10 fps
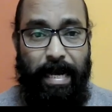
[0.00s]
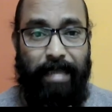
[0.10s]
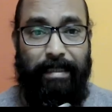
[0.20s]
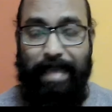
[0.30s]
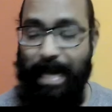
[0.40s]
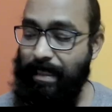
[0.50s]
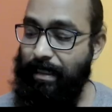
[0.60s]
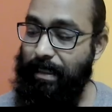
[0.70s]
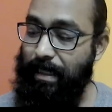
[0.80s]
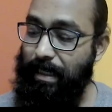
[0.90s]
and
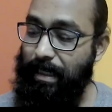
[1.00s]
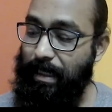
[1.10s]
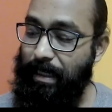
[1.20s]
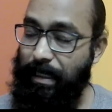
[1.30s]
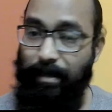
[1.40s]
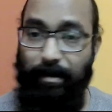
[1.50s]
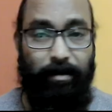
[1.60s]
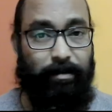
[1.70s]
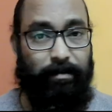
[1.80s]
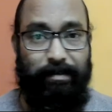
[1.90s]

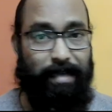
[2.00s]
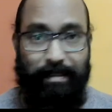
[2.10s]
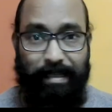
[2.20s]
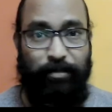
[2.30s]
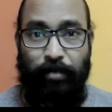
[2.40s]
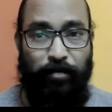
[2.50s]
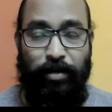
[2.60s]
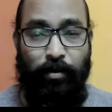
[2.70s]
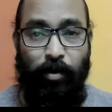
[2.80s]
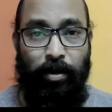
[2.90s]
that's why we
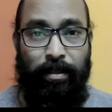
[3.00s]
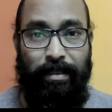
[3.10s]
call